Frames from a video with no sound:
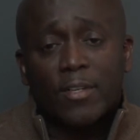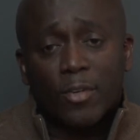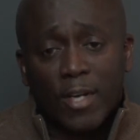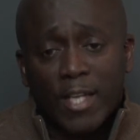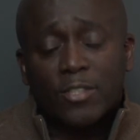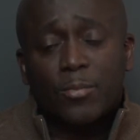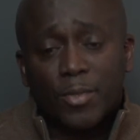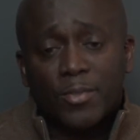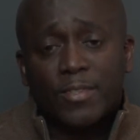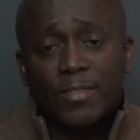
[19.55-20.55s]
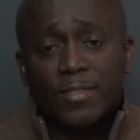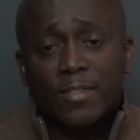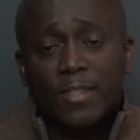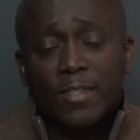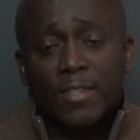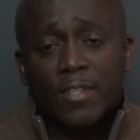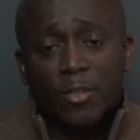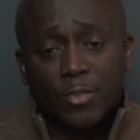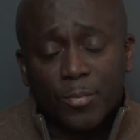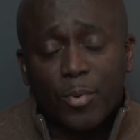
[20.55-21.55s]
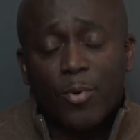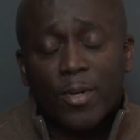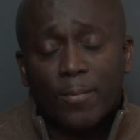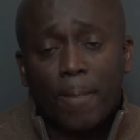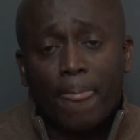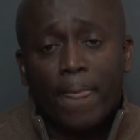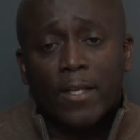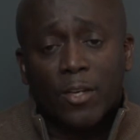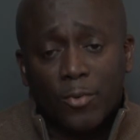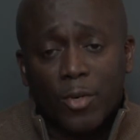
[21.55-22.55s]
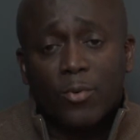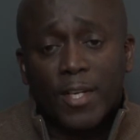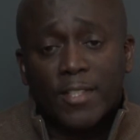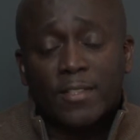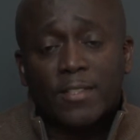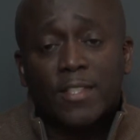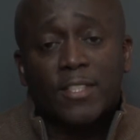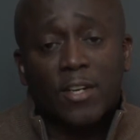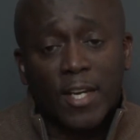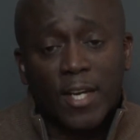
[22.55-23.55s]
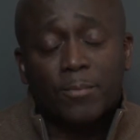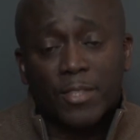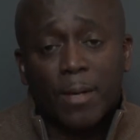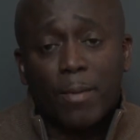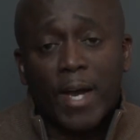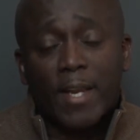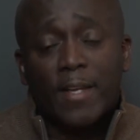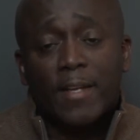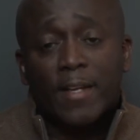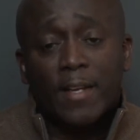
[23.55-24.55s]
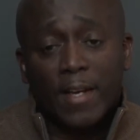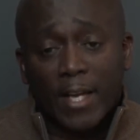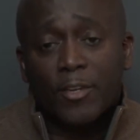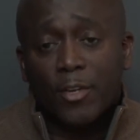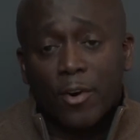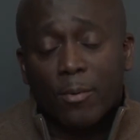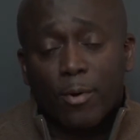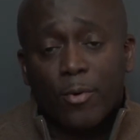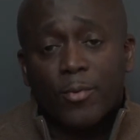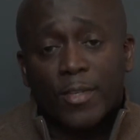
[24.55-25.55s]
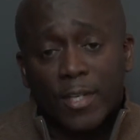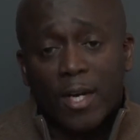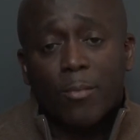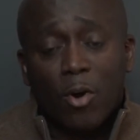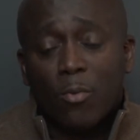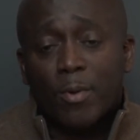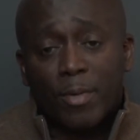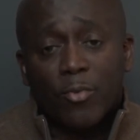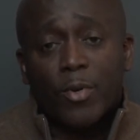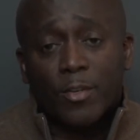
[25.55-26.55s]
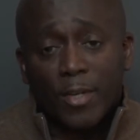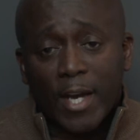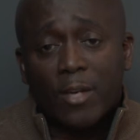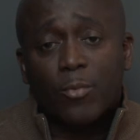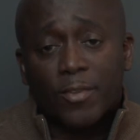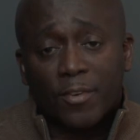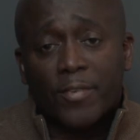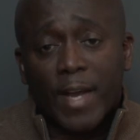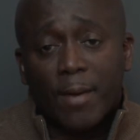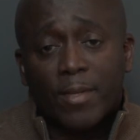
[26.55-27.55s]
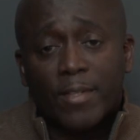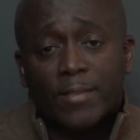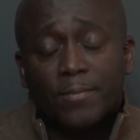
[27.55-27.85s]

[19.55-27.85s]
Your contributions, your support, your donations is gonna help somebody like a Darryl Burton come home and be reunited with their family.